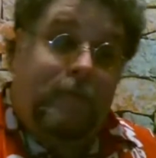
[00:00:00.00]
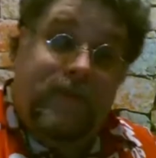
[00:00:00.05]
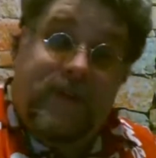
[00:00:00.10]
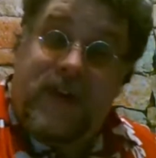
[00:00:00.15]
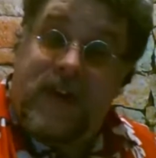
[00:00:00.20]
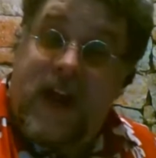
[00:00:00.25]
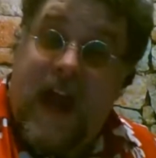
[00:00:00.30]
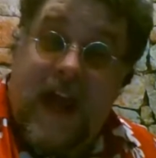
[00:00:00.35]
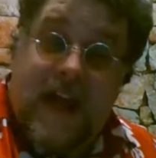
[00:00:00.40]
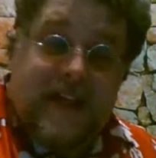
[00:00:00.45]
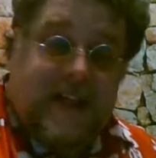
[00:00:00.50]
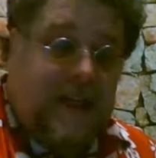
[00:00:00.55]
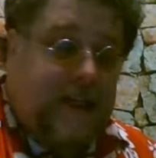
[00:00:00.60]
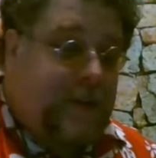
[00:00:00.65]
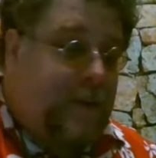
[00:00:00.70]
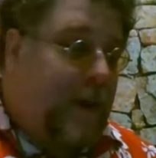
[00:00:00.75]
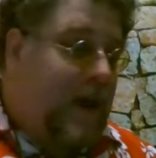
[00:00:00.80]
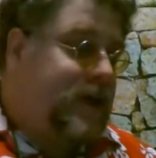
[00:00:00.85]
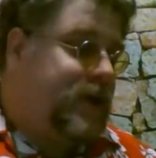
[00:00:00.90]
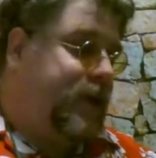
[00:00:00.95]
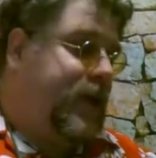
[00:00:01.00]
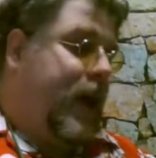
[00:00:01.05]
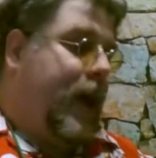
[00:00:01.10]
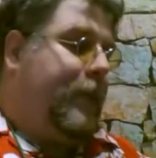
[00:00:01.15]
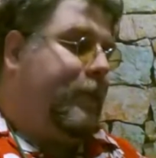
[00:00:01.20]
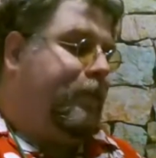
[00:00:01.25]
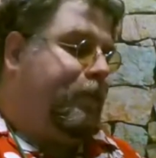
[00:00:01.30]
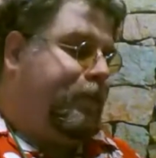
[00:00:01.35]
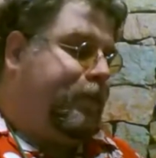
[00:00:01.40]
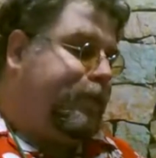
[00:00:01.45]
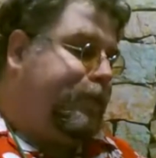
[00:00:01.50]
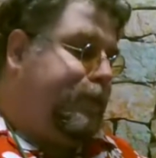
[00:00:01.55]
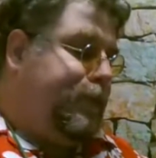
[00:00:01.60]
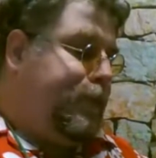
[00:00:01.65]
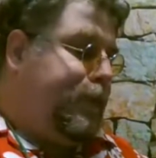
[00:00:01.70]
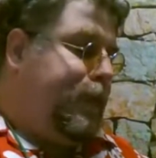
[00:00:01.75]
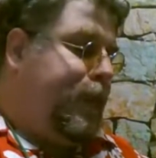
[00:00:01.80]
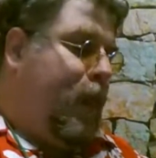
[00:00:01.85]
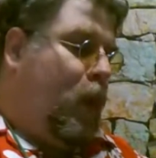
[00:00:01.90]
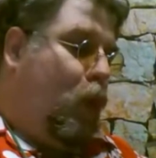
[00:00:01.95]
Today is a special day.
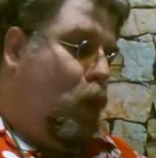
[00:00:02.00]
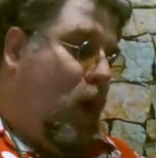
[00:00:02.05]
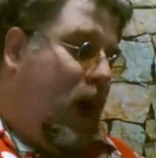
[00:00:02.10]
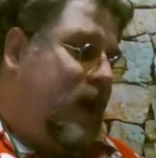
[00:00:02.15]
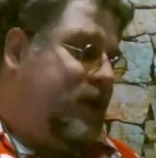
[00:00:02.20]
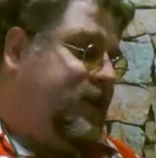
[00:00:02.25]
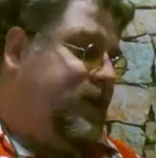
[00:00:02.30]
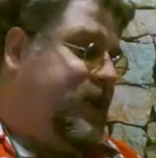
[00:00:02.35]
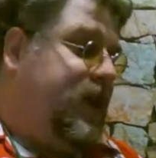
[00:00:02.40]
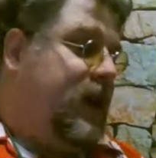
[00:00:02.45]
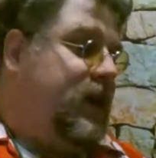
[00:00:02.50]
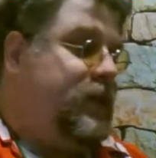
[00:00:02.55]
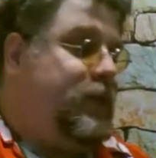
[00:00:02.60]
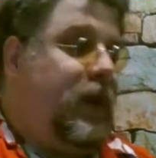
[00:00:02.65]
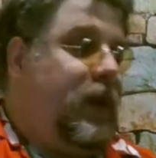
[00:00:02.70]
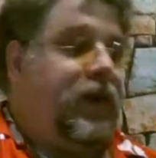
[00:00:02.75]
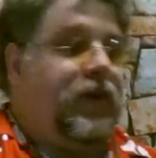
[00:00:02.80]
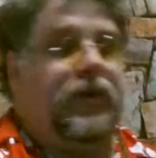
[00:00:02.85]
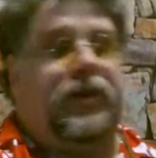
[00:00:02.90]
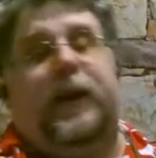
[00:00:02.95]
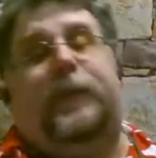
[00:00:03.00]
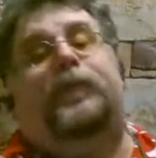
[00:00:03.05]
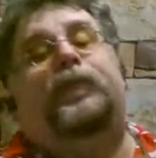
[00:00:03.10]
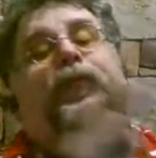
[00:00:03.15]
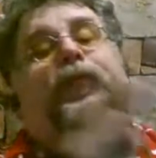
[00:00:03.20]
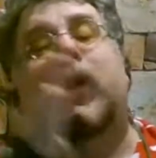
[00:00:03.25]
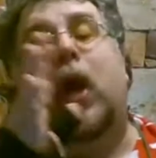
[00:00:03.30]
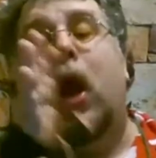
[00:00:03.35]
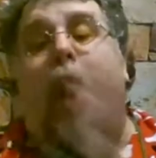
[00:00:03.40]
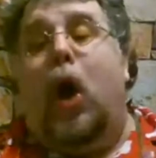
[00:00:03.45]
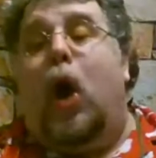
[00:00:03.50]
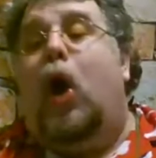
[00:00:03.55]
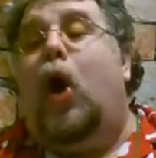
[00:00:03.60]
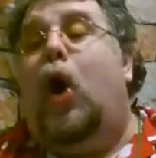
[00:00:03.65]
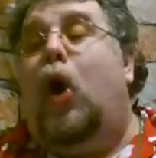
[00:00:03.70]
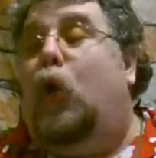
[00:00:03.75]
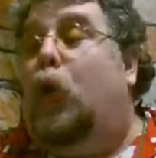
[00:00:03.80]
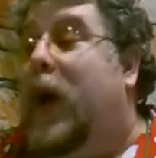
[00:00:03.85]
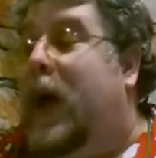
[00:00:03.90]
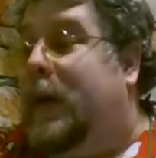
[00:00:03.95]
Why is today a special day?
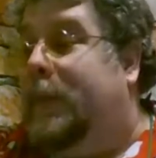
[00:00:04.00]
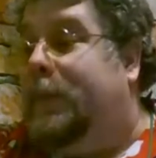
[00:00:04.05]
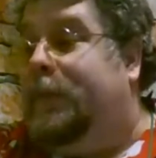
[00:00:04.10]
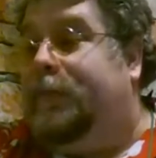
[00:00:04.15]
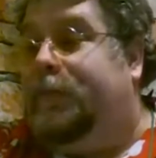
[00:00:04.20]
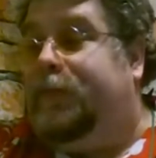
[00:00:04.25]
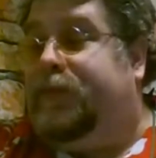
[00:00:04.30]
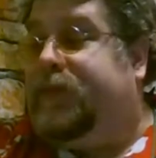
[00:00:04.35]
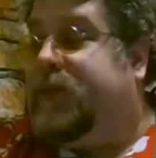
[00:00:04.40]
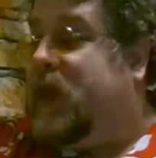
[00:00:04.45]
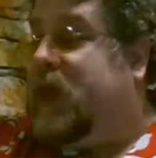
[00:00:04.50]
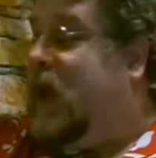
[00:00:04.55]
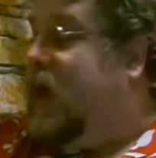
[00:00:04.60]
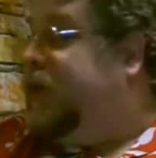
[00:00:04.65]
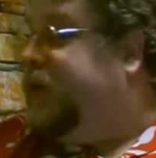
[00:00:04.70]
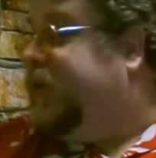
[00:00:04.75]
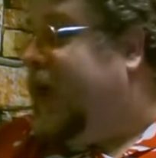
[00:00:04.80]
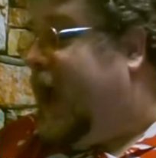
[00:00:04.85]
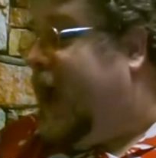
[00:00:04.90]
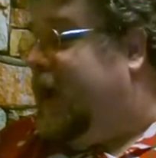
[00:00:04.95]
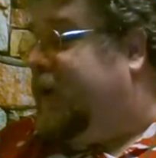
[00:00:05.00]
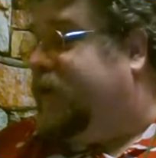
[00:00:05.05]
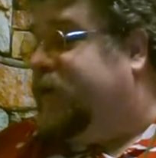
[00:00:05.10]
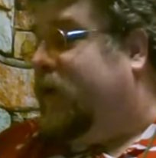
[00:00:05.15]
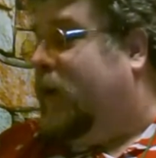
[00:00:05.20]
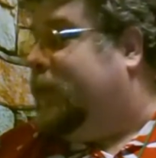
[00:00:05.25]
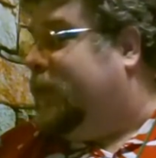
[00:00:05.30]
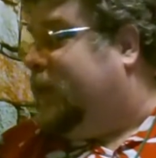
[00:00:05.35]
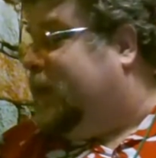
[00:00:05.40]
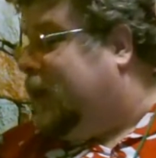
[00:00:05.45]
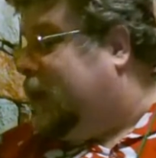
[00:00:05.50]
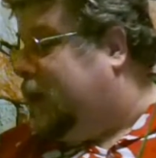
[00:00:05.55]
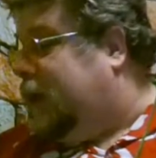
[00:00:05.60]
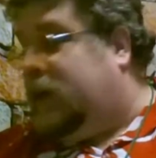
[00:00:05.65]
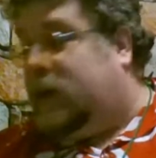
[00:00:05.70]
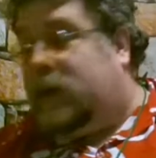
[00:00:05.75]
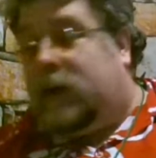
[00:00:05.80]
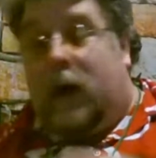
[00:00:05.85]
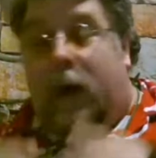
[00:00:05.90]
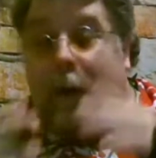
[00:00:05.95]
Well, aside from
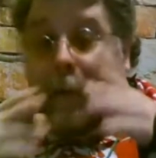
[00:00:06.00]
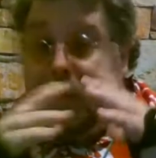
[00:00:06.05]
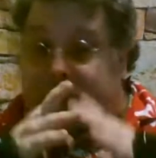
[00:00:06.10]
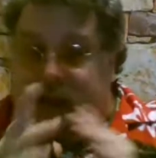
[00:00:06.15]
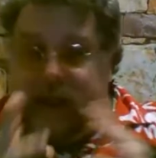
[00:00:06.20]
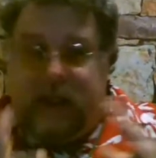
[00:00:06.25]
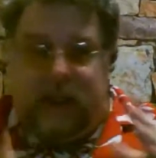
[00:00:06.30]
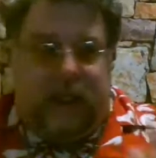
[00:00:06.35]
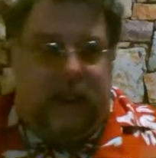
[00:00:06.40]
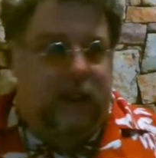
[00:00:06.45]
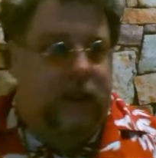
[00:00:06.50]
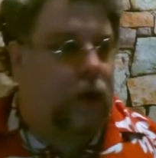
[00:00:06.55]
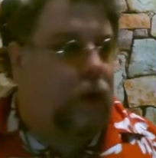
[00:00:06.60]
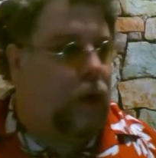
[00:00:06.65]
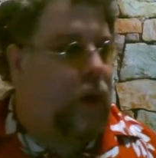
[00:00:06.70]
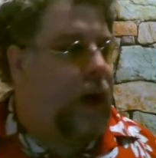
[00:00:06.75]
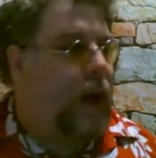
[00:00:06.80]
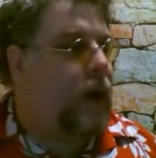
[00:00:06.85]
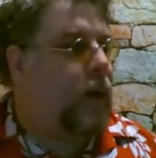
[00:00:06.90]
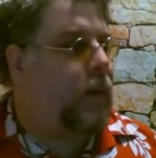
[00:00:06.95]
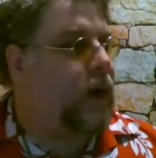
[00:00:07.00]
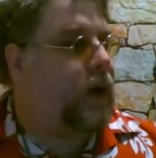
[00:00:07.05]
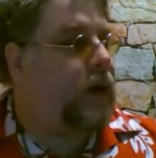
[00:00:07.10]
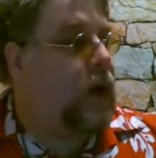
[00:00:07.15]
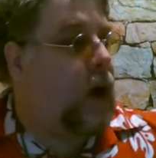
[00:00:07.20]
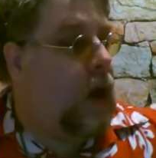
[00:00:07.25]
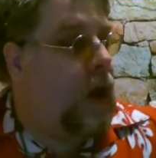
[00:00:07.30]
the complete derailment